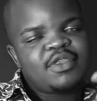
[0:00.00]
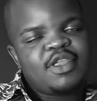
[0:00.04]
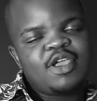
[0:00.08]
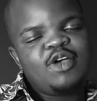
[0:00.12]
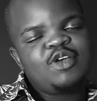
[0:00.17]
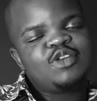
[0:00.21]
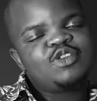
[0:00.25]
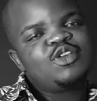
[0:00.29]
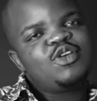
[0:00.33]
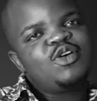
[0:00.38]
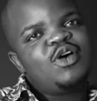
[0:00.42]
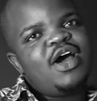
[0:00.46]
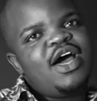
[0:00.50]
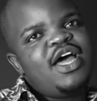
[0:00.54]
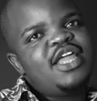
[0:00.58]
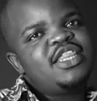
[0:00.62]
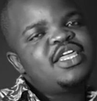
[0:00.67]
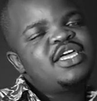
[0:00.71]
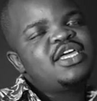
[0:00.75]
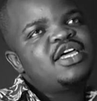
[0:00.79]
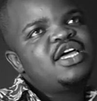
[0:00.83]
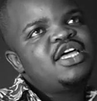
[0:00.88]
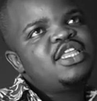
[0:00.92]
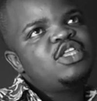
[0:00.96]
Also, I
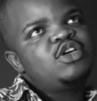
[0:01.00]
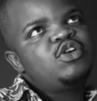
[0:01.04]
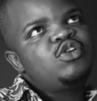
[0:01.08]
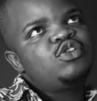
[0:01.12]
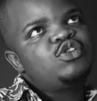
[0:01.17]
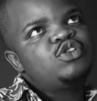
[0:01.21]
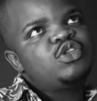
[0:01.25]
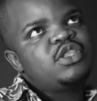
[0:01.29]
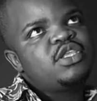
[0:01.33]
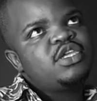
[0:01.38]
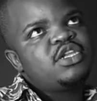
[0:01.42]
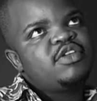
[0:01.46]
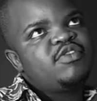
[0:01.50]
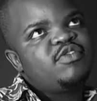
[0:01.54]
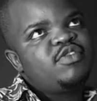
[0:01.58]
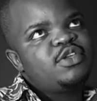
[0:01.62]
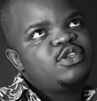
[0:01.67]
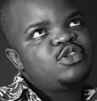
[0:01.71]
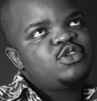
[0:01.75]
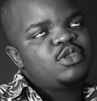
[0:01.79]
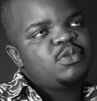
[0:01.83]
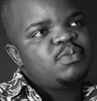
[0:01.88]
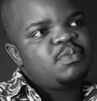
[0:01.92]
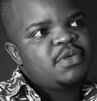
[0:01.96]
think I think also the difference
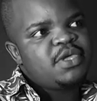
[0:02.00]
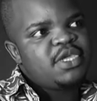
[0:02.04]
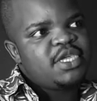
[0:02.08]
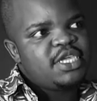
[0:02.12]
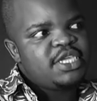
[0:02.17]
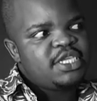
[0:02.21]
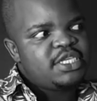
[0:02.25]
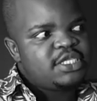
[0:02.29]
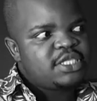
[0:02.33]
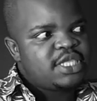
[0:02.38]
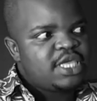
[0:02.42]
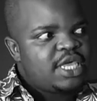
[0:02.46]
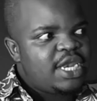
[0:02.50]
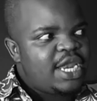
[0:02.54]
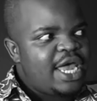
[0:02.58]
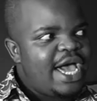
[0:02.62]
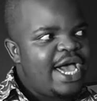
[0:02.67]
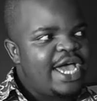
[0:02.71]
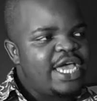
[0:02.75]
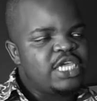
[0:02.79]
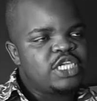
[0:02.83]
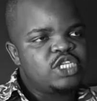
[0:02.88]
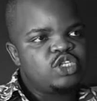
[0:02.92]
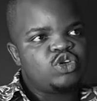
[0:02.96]
with me is that
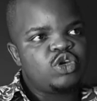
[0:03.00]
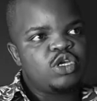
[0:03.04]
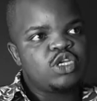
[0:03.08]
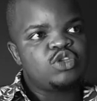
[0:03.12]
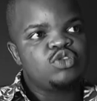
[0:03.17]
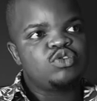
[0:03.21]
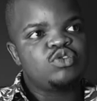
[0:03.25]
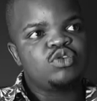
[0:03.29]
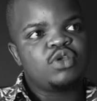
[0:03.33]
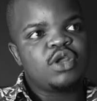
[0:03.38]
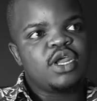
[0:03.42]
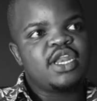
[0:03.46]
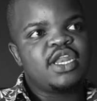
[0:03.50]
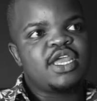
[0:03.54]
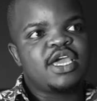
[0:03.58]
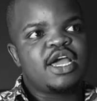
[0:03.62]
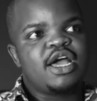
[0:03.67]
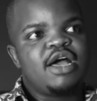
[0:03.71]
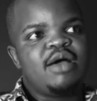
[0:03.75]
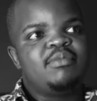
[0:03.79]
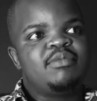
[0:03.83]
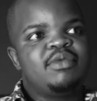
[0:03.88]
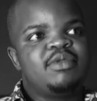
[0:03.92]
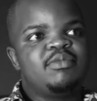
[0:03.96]
I tried to run a
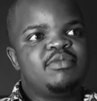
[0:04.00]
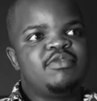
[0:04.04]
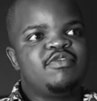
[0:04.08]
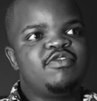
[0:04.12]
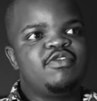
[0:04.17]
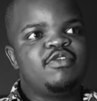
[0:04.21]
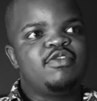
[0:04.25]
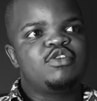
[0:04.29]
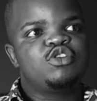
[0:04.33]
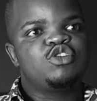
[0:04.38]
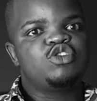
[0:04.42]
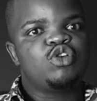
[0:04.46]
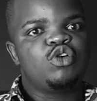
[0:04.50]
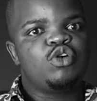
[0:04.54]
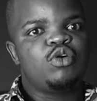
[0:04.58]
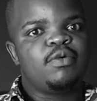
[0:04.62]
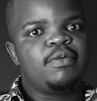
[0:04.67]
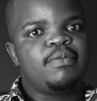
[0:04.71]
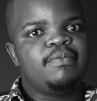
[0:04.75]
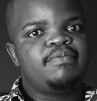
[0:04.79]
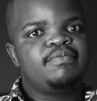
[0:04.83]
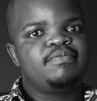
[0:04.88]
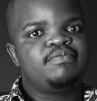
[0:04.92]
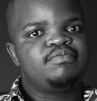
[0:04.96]
company before.
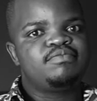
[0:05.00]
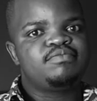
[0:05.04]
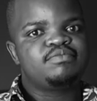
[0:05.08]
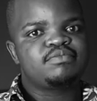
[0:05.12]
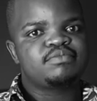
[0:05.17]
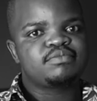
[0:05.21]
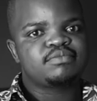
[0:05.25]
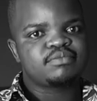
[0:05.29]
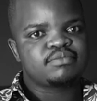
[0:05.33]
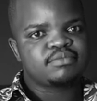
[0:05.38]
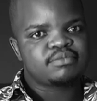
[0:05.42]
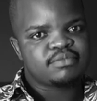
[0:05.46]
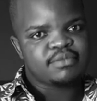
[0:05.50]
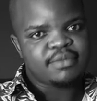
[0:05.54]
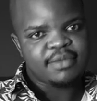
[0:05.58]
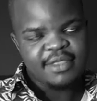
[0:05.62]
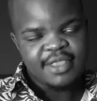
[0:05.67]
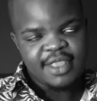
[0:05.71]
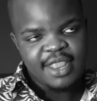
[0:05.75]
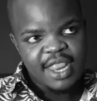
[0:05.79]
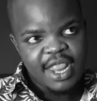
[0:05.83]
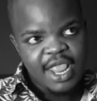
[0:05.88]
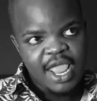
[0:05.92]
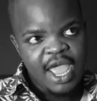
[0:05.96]
So,
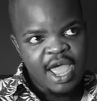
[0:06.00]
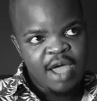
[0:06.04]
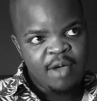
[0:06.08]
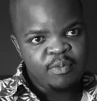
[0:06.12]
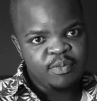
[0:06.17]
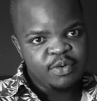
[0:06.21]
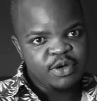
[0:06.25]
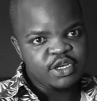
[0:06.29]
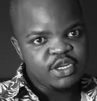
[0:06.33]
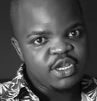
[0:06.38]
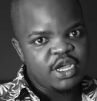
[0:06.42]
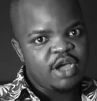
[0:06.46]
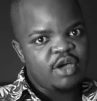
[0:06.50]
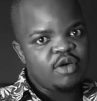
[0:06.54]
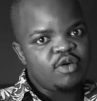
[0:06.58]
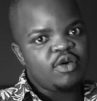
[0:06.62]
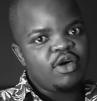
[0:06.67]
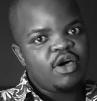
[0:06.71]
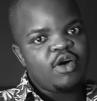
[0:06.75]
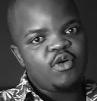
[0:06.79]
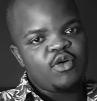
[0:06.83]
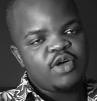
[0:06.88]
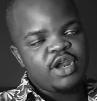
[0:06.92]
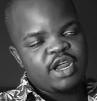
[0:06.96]
I'm pretty young.
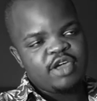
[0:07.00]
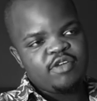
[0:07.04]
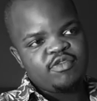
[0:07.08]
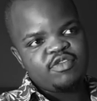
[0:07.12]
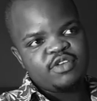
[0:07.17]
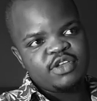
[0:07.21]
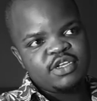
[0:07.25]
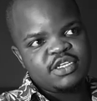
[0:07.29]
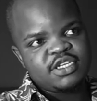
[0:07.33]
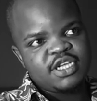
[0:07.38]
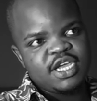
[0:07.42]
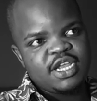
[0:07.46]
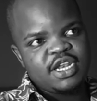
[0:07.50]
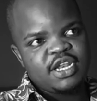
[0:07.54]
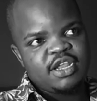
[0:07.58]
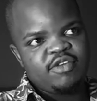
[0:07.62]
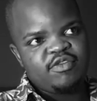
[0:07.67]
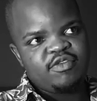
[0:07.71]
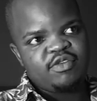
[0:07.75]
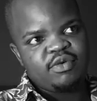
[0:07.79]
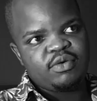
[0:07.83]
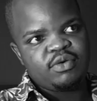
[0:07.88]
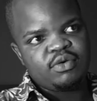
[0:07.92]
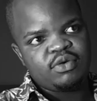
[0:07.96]
When I finished A
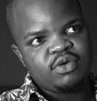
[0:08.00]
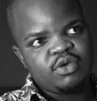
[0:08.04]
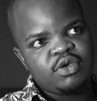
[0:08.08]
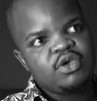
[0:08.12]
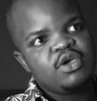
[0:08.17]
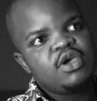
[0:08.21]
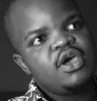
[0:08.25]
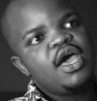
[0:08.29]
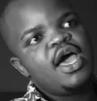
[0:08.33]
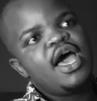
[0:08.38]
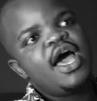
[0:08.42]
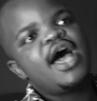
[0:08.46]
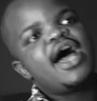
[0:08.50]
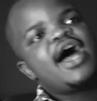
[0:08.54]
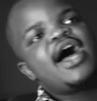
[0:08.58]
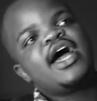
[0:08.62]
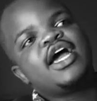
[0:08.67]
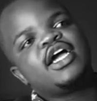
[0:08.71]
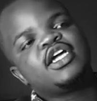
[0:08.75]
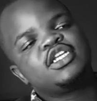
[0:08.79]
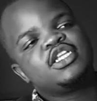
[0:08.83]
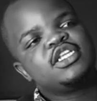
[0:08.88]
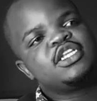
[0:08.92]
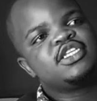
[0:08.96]
level, I
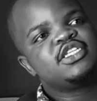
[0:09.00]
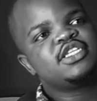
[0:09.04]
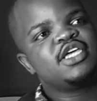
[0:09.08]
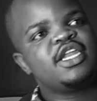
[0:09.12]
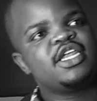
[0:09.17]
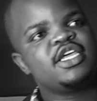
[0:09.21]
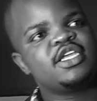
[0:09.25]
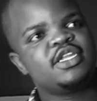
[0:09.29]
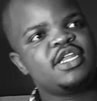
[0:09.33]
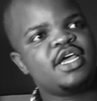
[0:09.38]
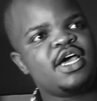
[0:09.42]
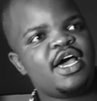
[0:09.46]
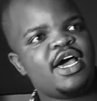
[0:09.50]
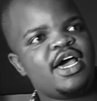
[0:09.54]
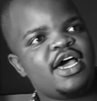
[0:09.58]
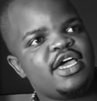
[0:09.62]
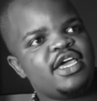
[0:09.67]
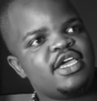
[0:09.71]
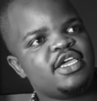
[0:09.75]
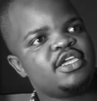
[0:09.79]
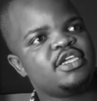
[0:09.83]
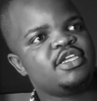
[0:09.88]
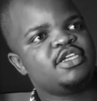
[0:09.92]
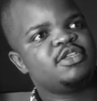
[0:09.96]
actually started
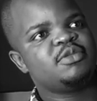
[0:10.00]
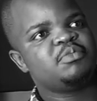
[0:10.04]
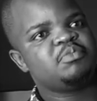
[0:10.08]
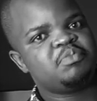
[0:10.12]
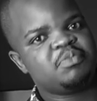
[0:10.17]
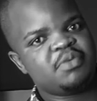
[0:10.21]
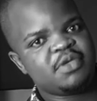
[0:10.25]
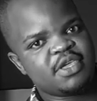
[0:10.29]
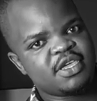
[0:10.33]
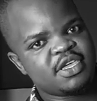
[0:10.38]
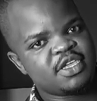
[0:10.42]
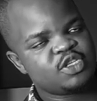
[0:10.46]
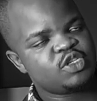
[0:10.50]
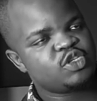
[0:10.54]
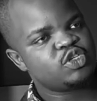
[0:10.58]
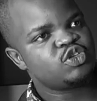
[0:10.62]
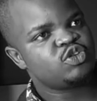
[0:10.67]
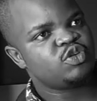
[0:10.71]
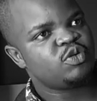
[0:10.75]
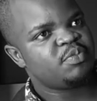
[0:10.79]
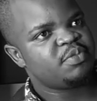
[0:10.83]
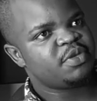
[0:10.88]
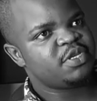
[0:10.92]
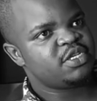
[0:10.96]
I being a
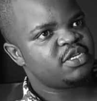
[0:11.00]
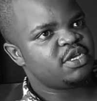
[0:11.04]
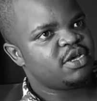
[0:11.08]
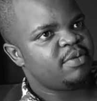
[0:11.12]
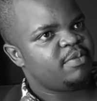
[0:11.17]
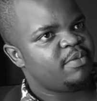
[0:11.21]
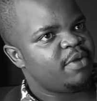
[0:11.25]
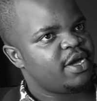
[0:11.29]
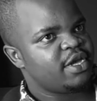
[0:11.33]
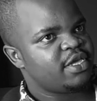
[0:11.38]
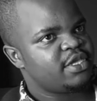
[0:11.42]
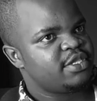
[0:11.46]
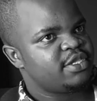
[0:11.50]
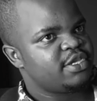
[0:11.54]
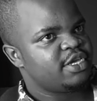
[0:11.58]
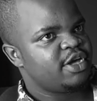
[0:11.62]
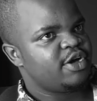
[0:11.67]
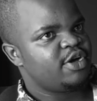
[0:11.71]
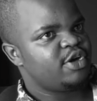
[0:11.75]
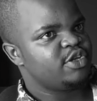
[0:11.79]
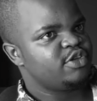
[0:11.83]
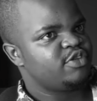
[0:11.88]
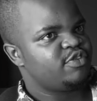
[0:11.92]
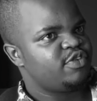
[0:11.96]
social media marketer.
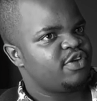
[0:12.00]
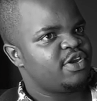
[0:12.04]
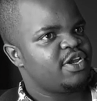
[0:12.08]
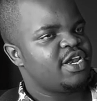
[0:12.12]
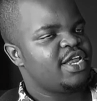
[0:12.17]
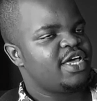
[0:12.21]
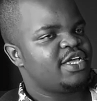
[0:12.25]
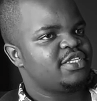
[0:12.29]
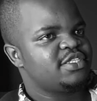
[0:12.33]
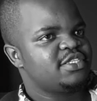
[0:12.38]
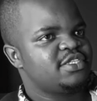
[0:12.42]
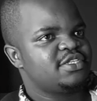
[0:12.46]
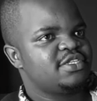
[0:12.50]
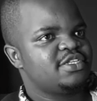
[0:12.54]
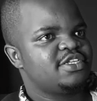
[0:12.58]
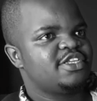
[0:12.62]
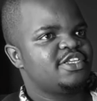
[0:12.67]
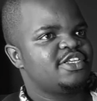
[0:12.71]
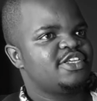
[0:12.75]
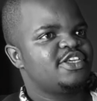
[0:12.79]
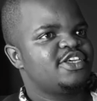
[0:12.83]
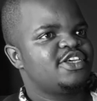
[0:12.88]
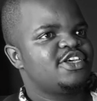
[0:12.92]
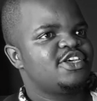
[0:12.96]
I was freelance.
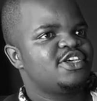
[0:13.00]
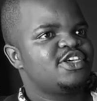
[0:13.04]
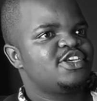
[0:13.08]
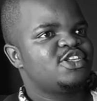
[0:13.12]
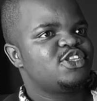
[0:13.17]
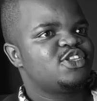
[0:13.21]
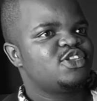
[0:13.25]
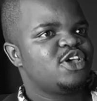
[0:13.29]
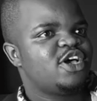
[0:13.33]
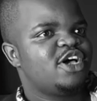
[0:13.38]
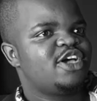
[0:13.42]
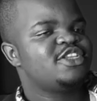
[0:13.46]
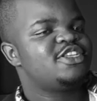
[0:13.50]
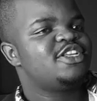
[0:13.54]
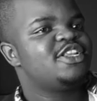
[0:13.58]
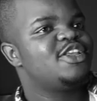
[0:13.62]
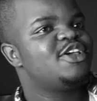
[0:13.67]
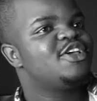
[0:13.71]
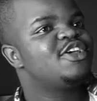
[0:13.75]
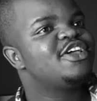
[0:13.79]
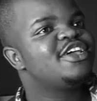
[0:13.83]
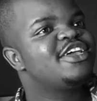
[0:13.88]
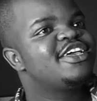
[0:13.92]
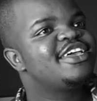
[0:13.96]
So
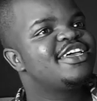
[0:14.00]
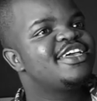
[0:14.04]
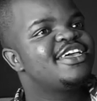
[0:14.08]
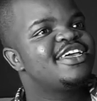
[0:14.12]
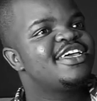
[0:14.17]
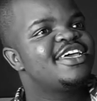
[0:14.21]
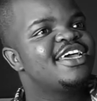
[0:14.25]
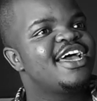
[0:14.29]
actually, okay, okay.